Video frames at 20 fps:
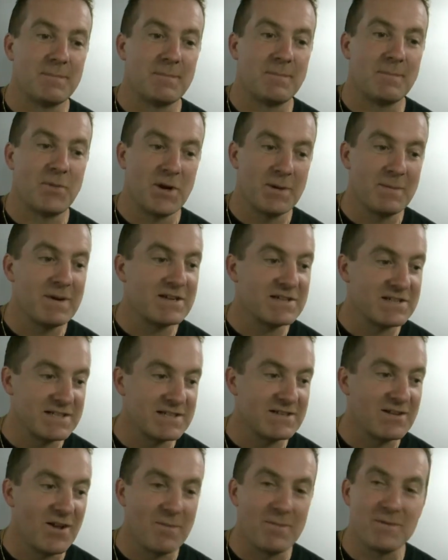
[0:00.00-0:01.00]
Pretty much
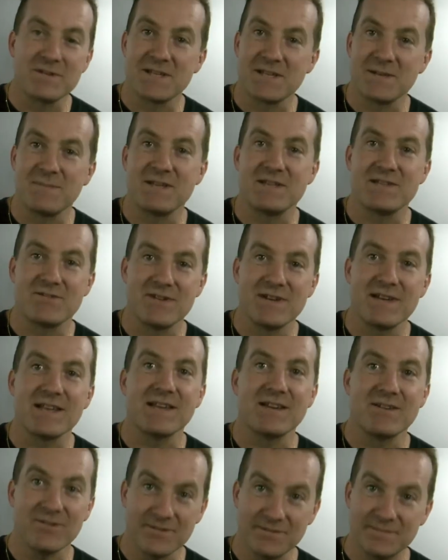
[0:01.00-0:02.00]
still almost could be street
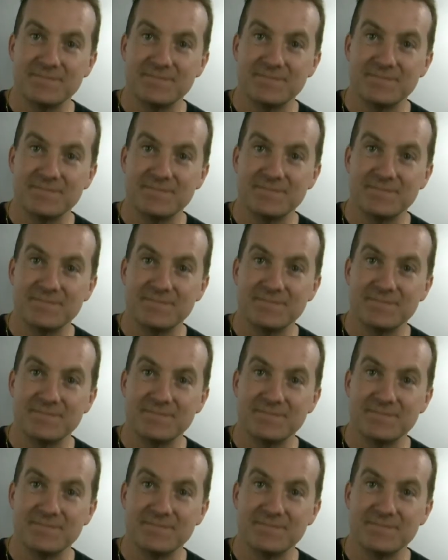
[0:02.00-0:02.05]
legal.